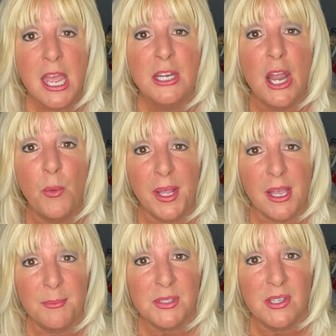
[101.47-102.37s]
Now, when it
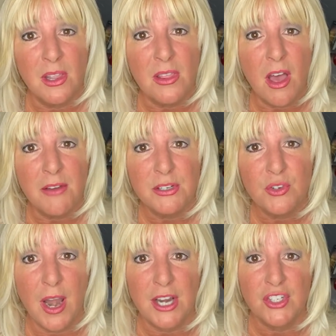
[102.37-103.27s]
comes to the law of
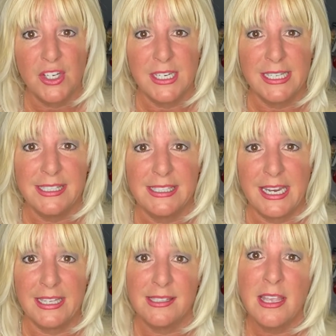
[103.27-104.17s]
attraction, it
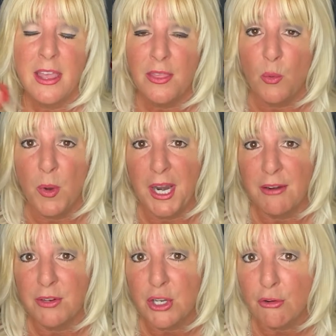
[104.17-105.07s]
states that
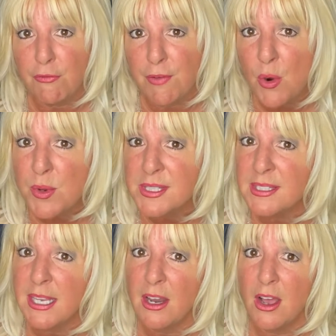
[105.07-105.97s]
whatever you're
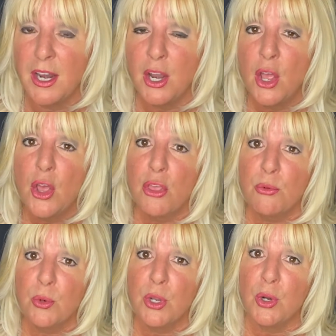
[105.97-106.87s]
focusing on
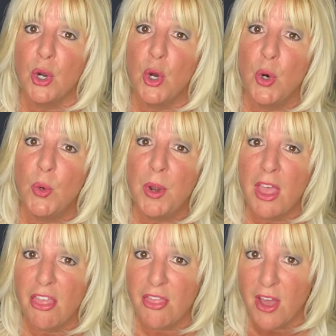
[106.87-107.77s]
through your
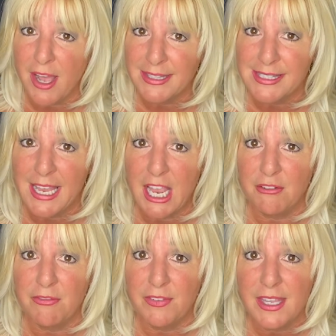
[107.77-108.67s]
own thoughts
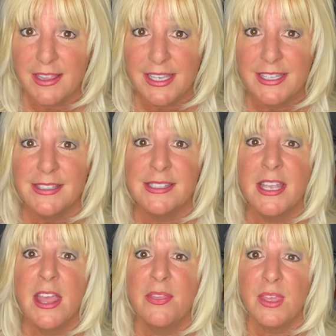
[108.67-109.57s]
and feelings,
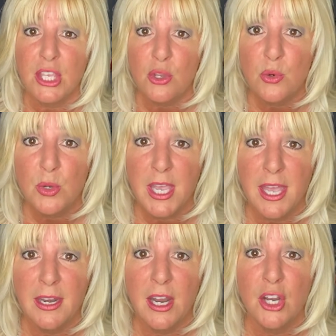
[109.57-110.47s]
that you
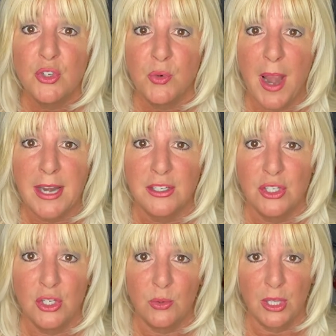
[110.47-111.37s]
can attract
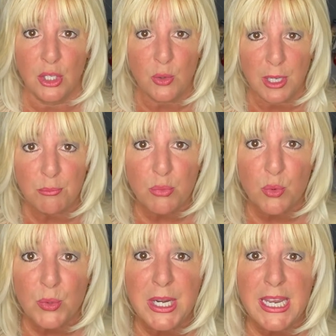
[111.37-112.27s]
to you, that you can
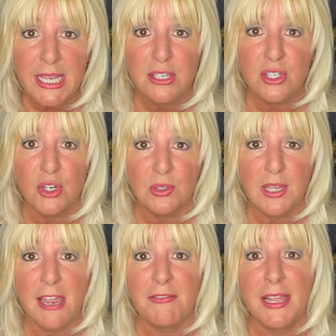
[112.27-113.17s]
bring into your
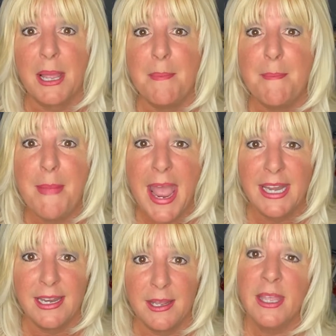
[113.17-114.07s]
life like a
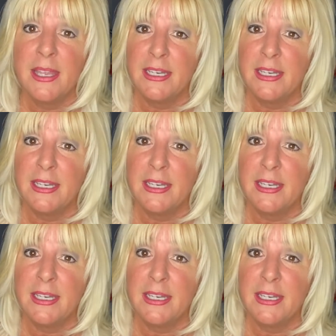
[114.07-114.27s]
magnet.